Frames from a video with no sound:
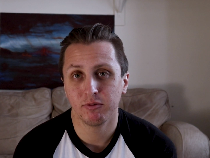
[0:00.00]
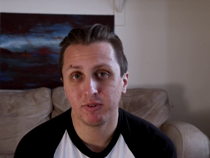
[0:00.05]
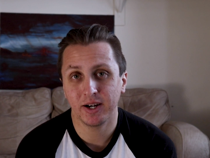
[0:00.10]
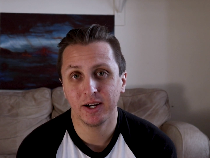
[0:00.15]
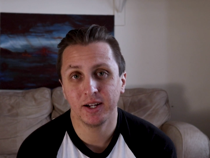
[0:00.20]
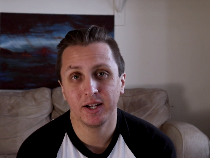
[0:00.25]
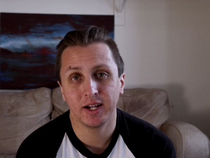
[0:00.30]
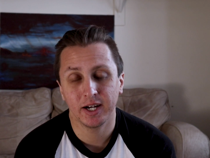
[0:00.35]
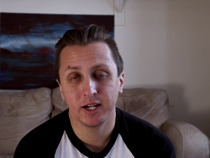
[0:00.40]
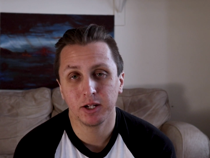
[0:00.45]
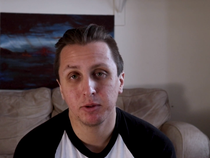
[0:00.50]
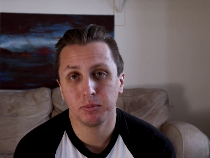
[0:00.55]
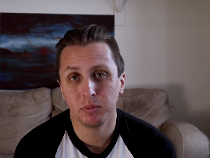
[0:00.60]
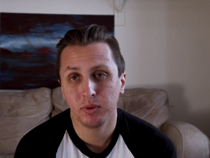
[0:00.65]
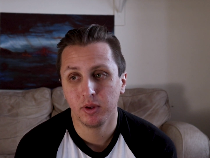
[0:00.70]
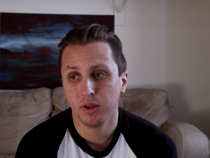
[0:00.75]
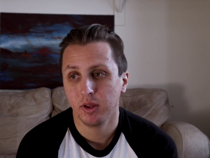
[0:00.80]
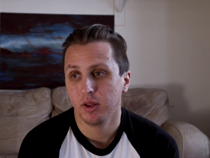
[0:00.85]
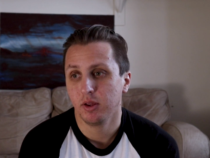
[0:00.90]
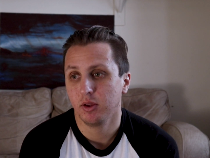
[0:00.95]
find an
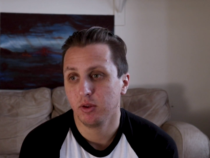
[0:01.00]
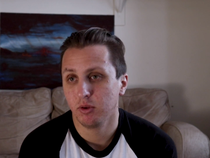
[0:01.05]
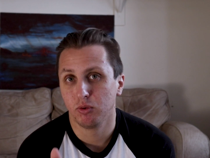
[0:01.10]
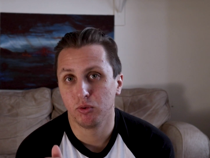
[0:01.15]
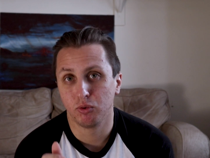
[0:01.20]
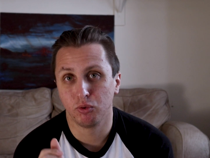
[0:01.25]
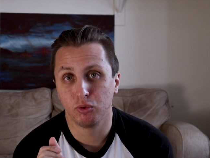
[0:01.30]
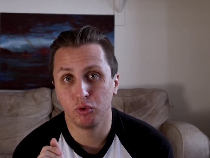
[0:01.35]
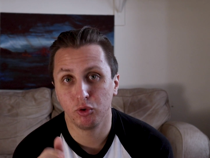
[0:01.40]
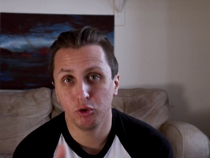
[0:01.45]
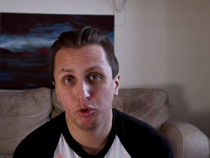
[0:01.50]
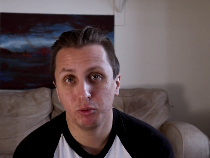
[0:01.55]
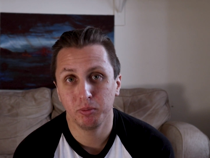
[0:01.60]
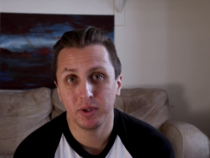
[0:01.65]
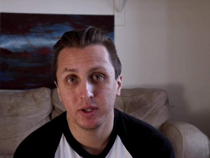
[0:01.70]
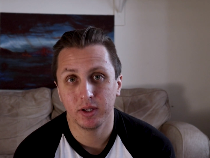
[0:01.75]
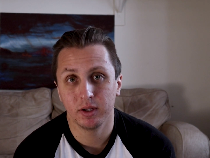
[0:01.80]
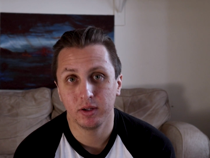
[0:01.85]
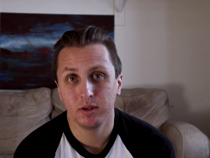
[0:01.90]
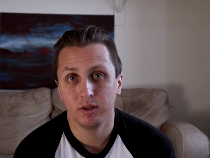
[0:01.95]
item,
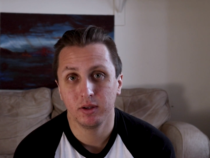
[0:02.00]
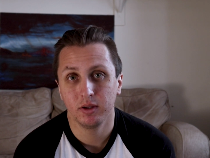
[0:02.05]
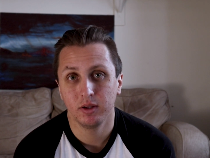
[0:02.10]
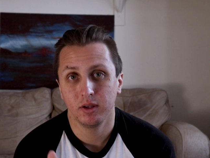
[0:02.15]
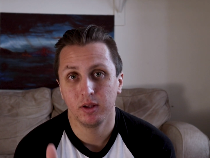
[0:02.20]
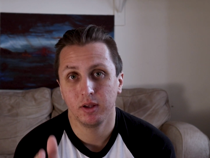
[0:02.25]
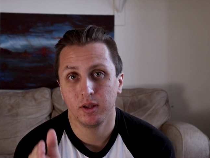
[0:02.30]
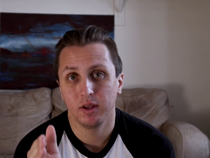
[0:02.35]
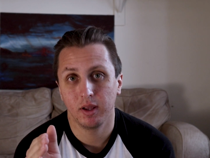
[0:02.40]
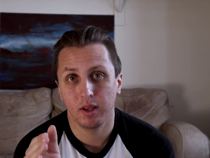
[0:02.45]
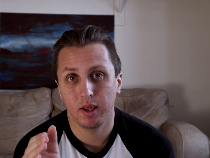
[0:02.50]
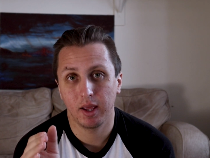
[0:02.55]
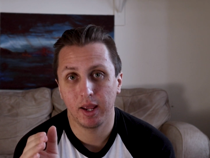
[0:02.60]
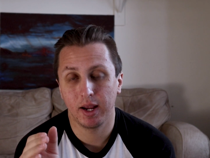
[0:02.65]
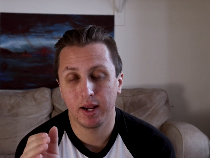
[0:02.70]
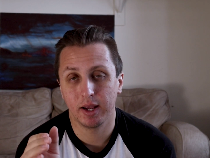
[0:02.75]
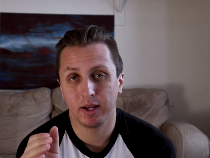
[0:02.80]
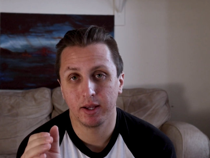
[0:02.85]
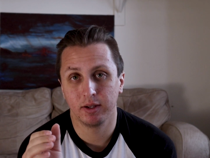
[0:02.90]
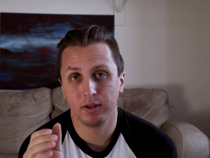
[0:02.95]
zoom in,
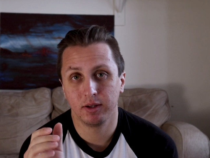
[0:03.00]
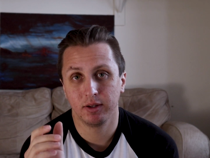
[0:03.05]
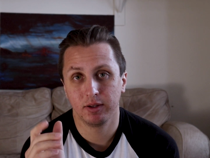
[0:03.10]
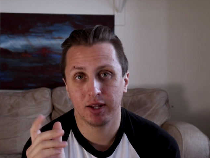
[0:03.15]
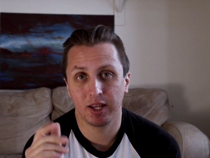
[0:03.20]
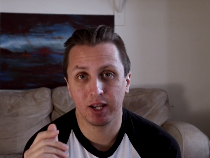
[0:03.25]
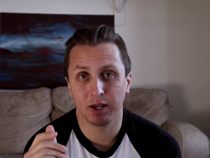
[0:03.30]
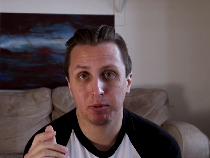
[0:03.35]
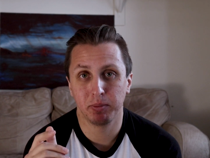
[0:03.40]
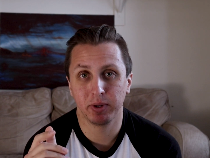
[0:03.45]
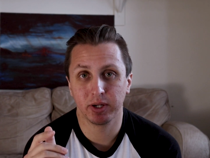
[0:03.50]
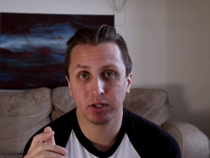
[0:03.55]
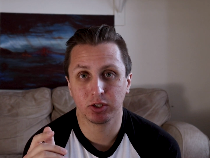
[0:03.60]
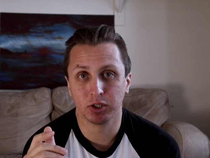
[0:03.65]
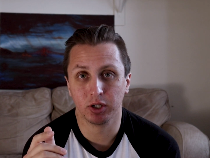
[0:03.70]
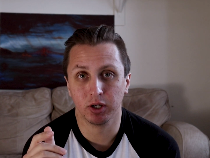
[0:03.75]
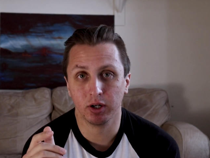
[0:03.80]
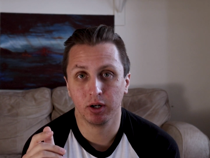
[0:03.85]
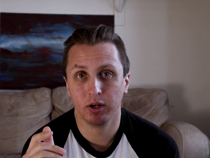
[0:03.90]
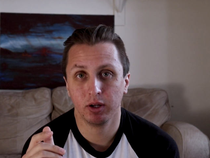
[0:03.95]
and take a
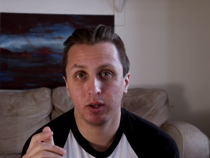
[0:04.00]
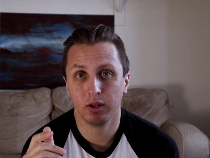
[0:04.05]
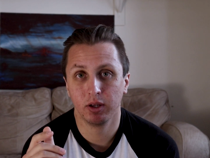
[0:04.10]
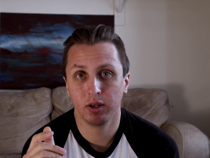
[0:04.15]
picture.